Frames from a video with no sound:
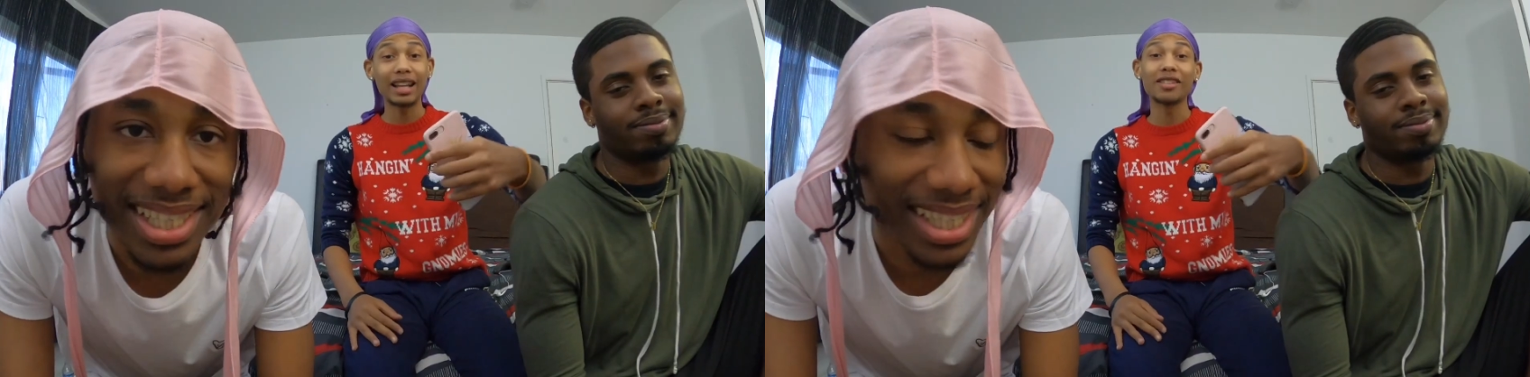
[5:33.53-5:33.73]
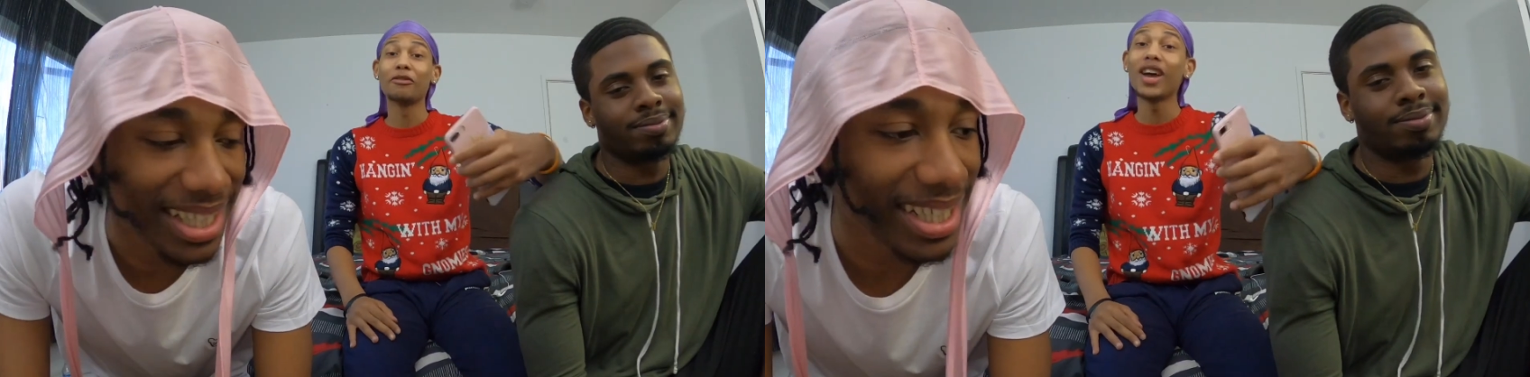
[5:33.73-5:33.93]

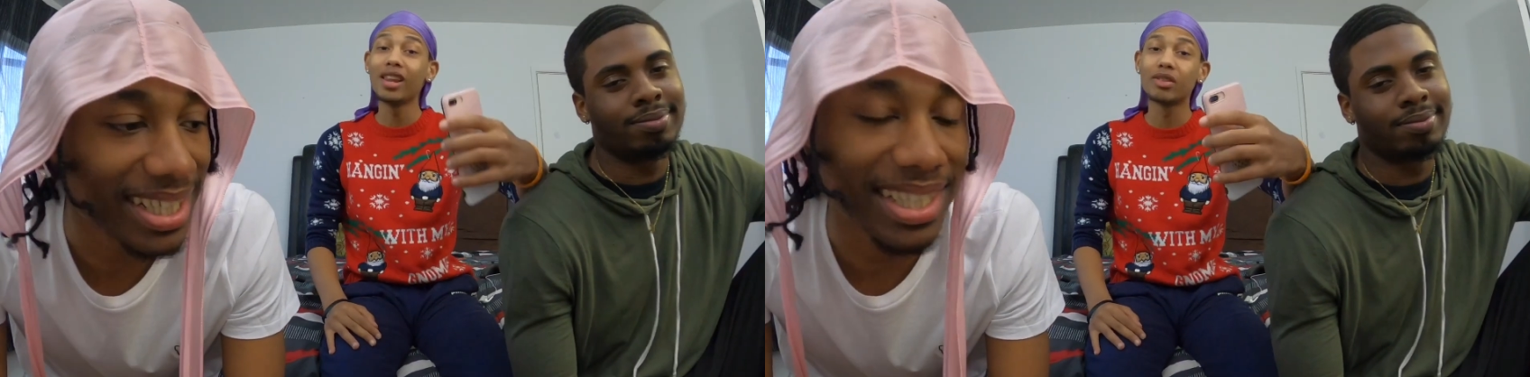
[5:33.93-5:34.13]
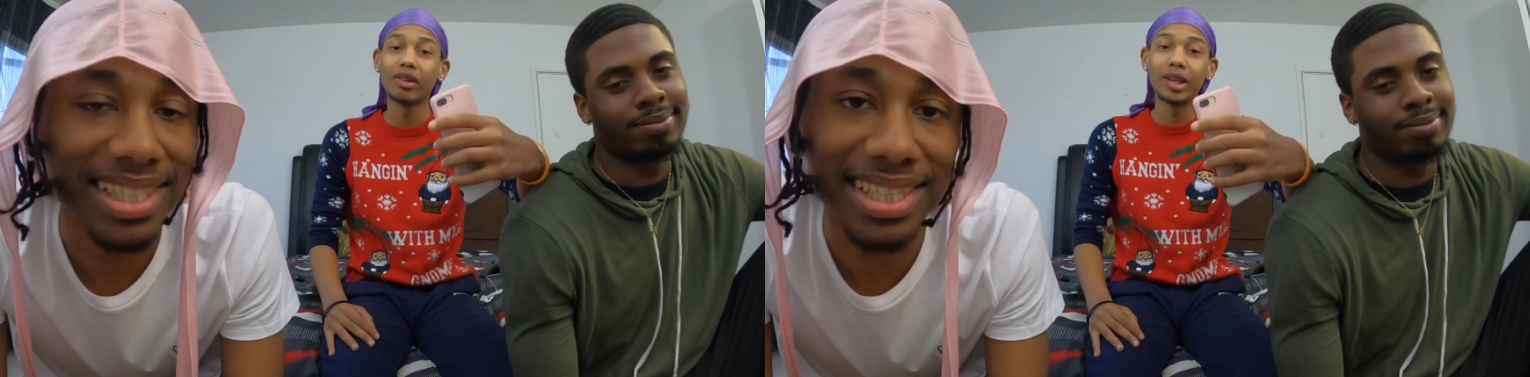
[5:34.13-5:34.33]
Speaker 1: got some
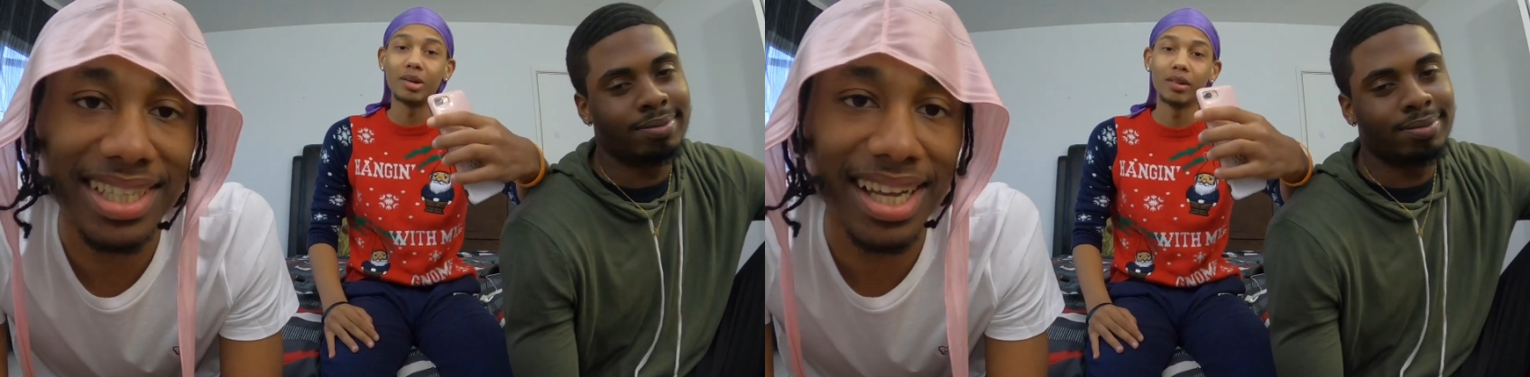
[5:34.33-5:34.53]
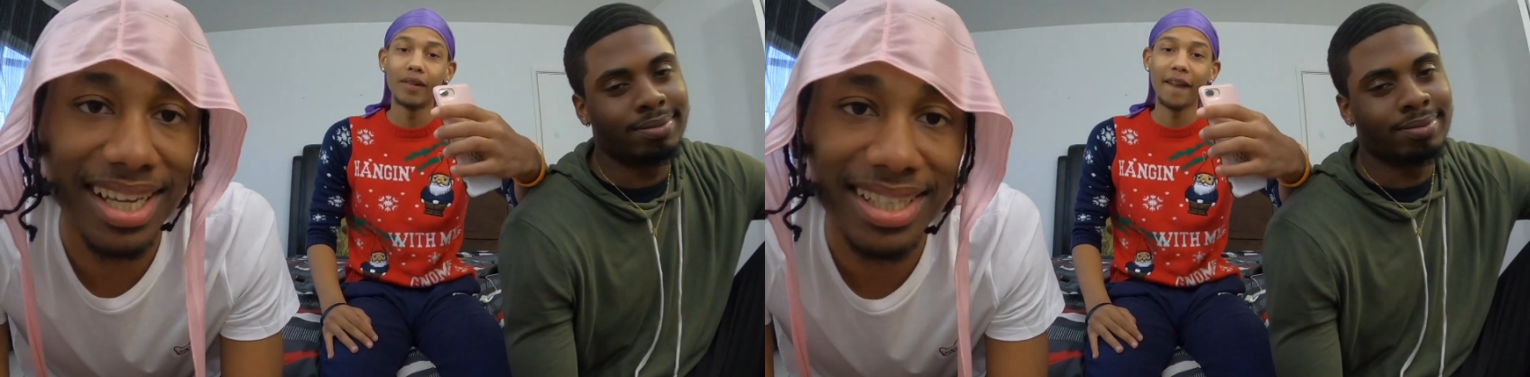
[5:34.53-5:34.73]
feelings for
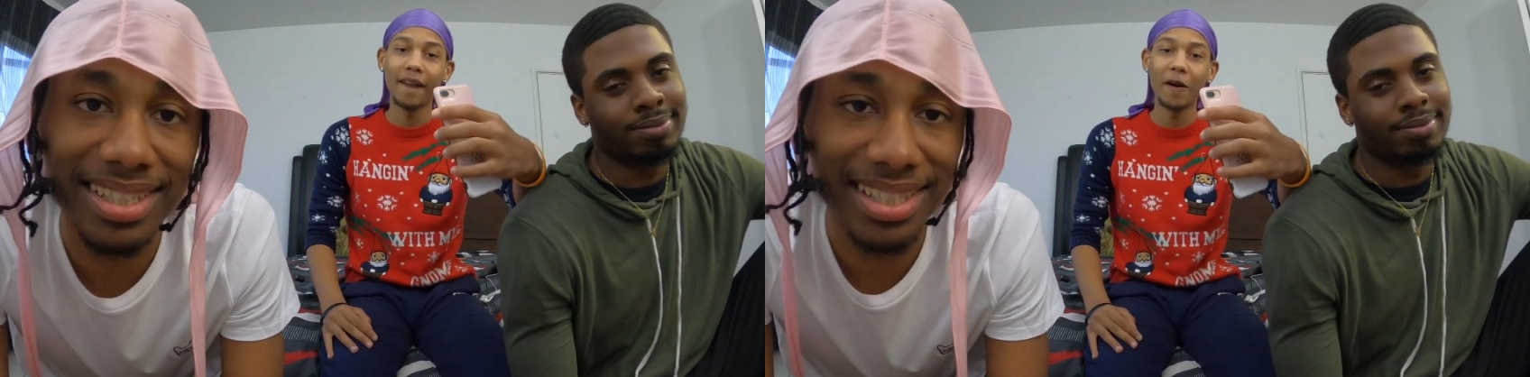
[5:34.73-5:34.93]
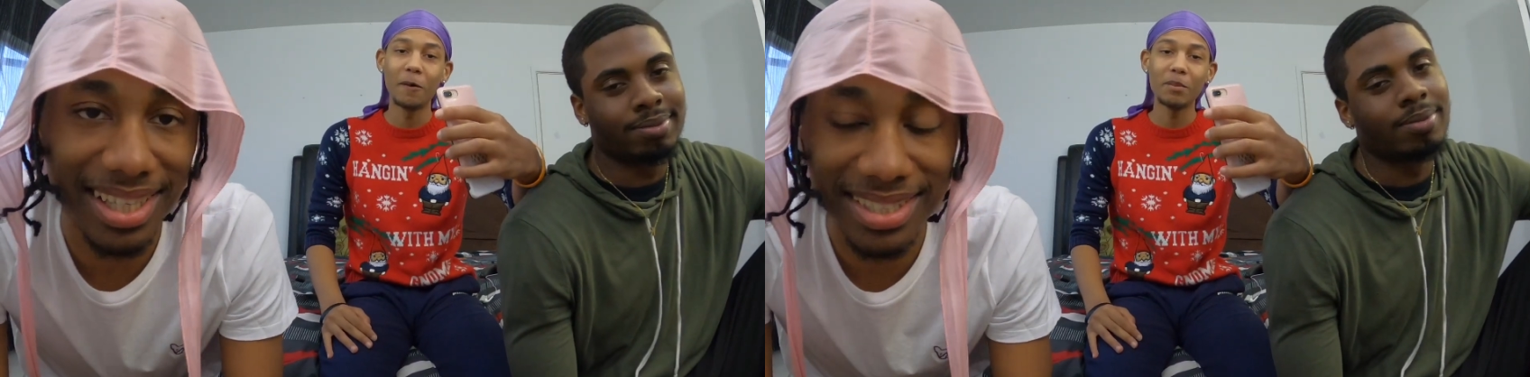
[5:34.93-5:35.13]
you.
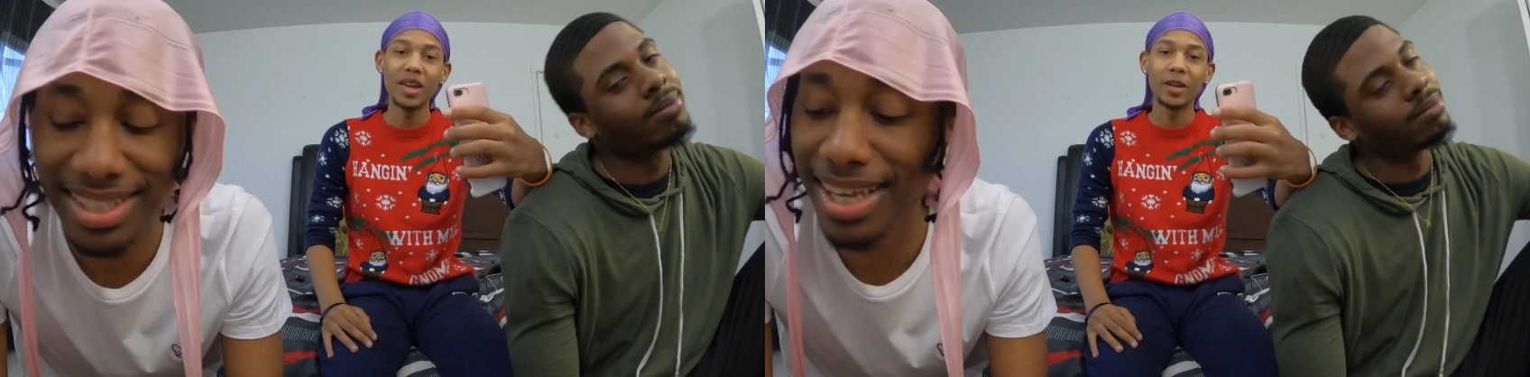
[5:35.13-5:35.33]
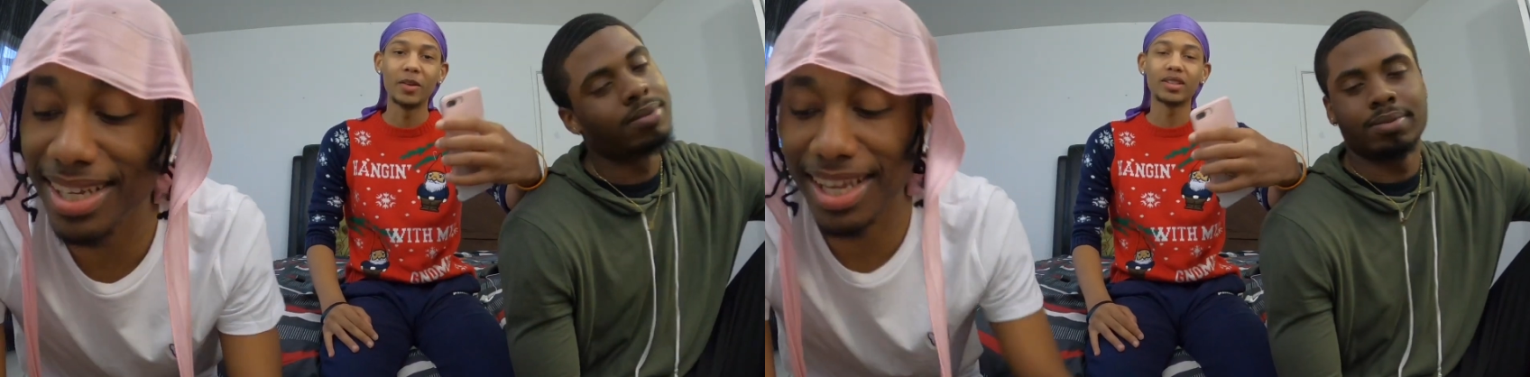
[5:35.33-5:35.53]
He,
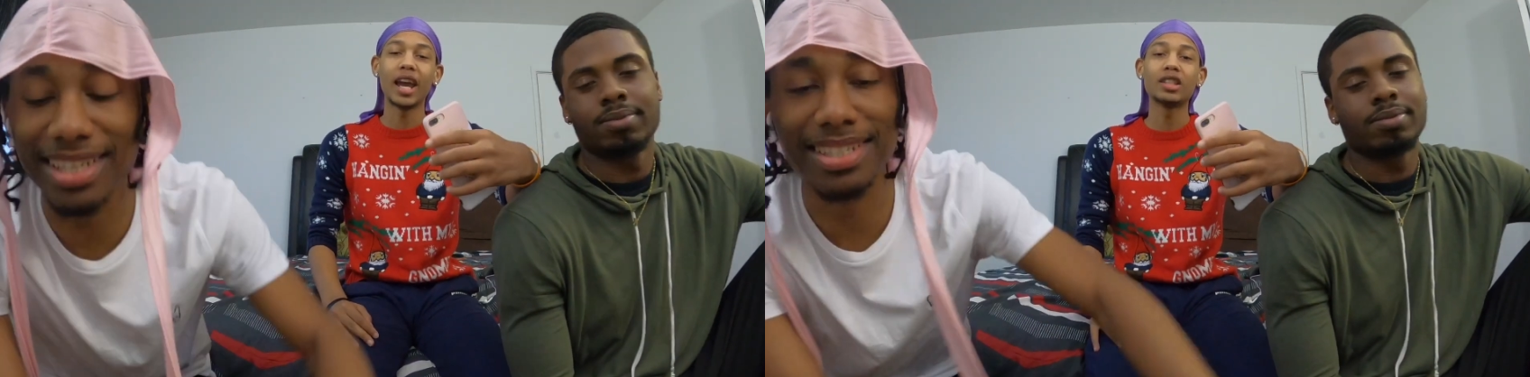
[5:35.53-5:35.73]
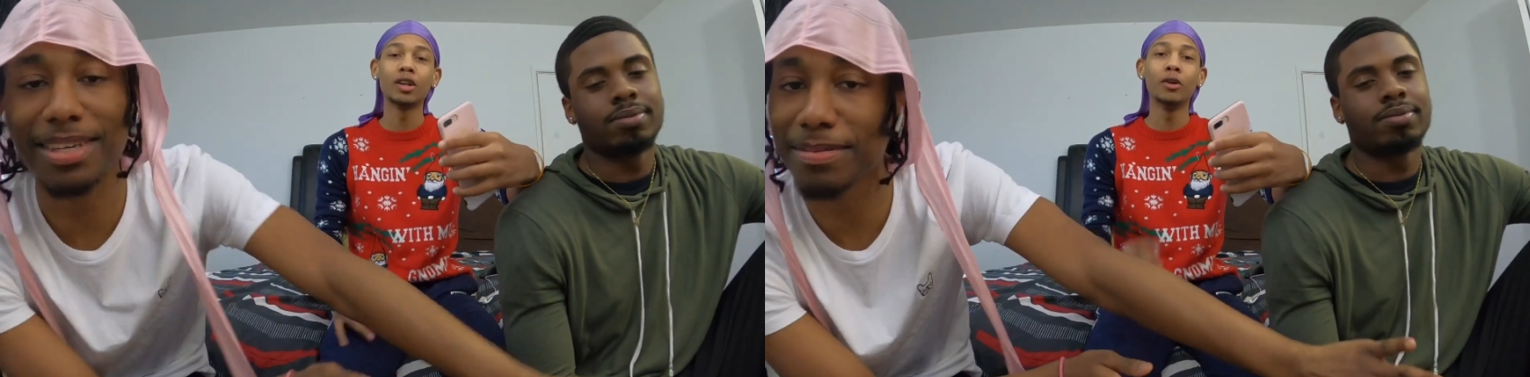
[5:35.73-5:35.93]
he, said stay